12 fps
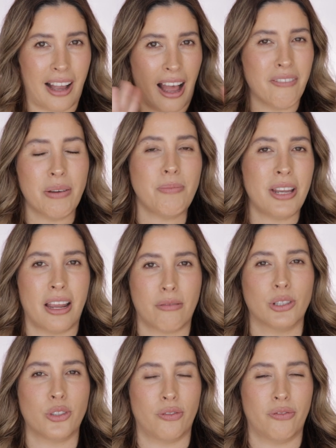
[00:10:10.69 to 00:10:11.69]
haven't been
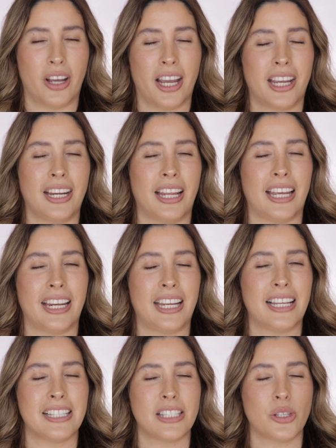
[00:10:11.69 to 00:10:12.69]
able to find it
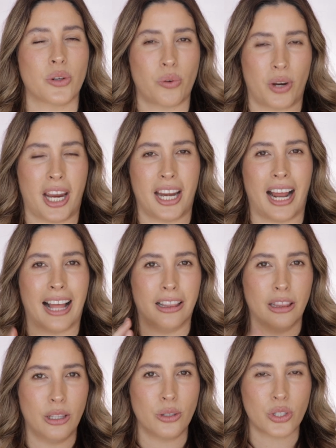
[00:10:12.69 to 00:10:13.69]
is to create a
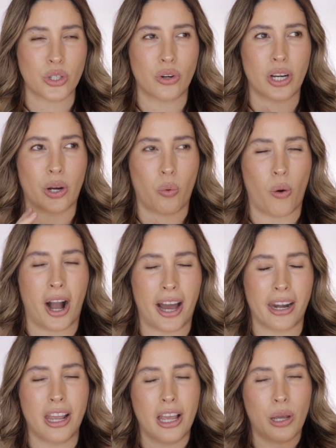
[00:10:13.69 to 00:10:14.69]
luxury
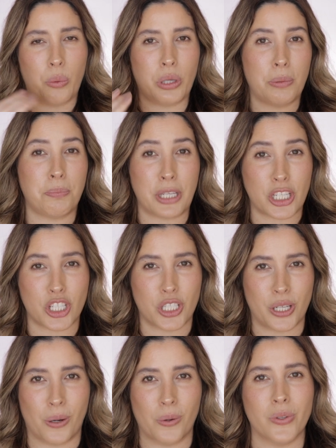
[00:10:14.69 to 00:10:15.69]
quad with
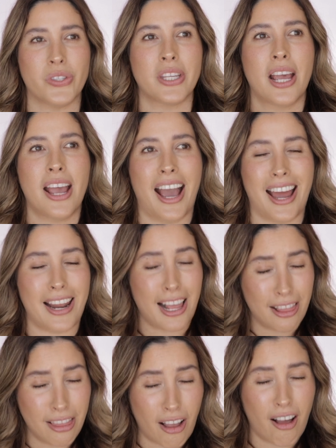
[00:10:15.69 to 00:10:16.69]
peach tones and
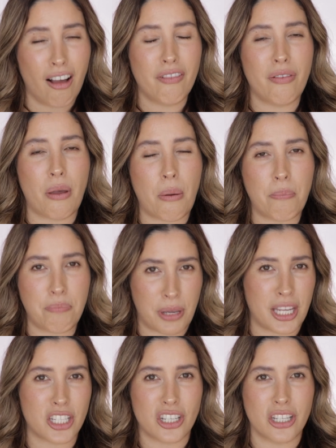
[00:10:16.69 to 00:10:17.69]
I love
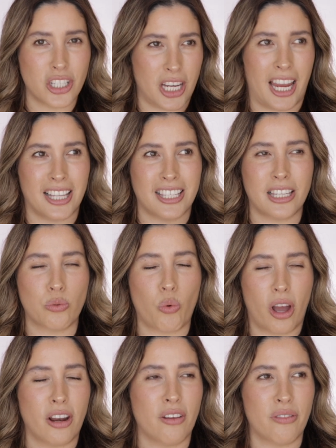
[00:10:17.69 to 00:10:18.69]
peach shades is
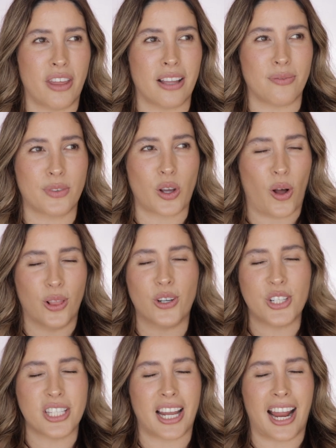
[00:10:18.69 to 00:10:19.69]
one of the
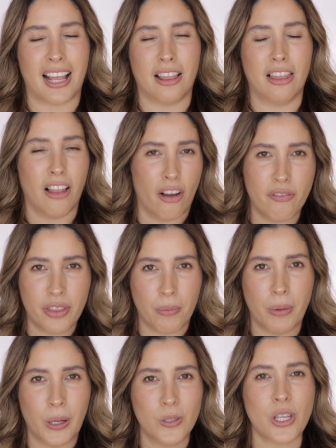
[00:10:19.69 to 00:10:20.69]
colors that I love the
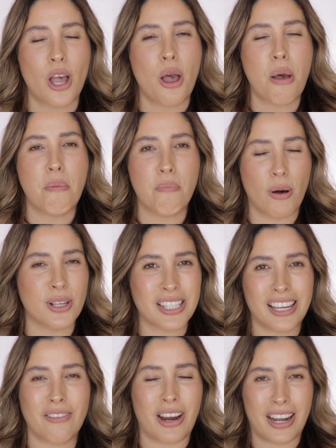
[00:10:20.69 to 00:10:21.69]
most
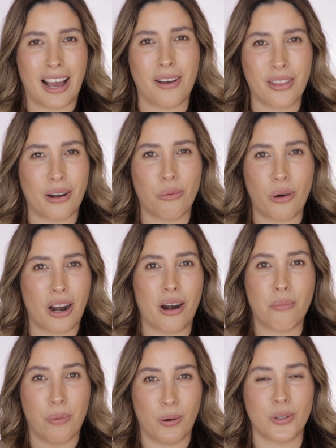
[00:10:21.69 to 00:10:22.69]
mostly right now that we're
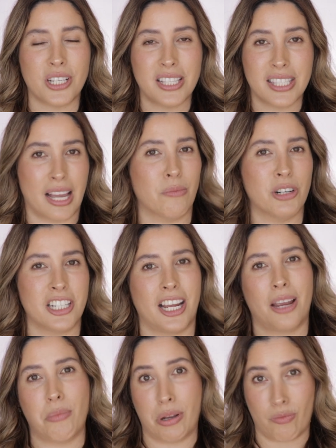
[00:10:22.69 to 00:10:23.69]
approaching
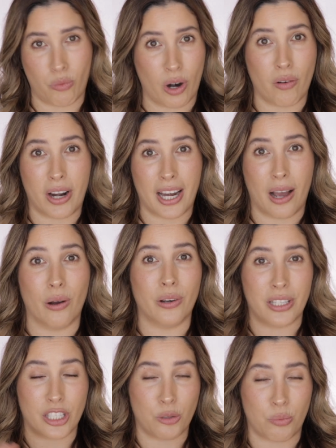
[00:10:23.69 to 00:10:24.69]
summertime and we're right now
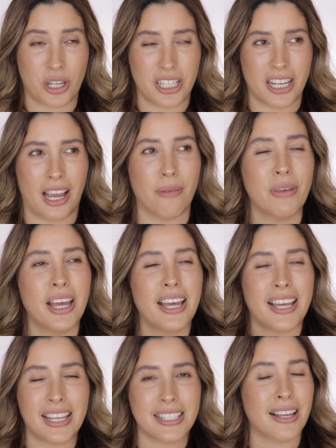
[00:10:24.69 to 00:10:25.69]
in the springtime
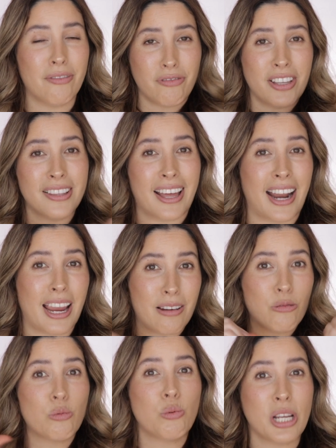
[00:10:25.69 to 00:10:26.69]
is something that I
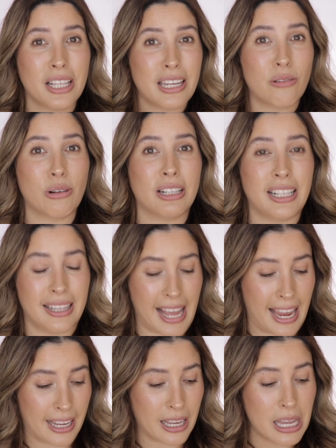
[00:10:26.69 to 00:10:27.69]
really really
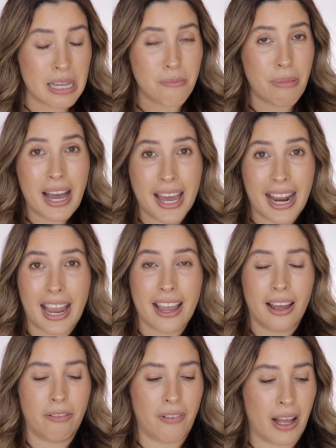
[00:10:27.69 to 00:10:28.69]
like but I
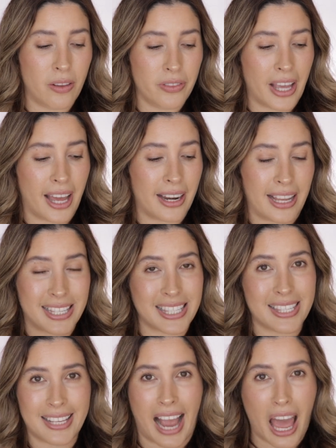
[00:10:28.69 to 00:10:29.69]
had found that a
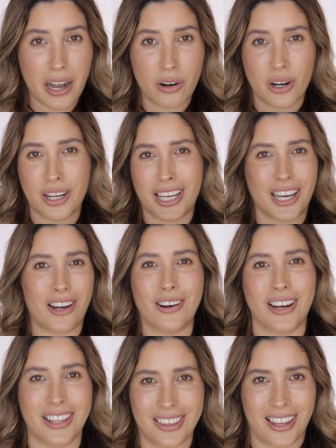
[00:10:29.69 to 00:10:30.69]
scatter here
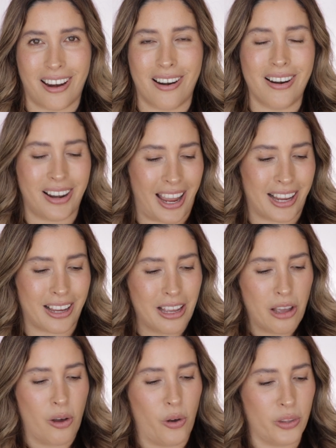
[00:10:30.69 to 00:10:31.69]
and there like
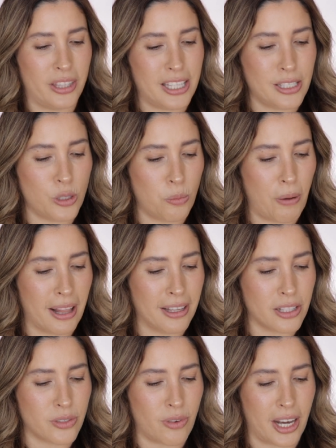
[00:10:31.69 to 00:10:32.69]
on these two
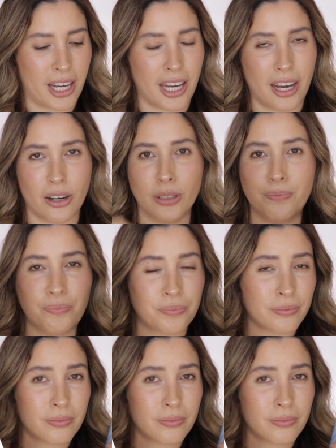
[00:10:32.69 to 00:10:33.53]
palettes right here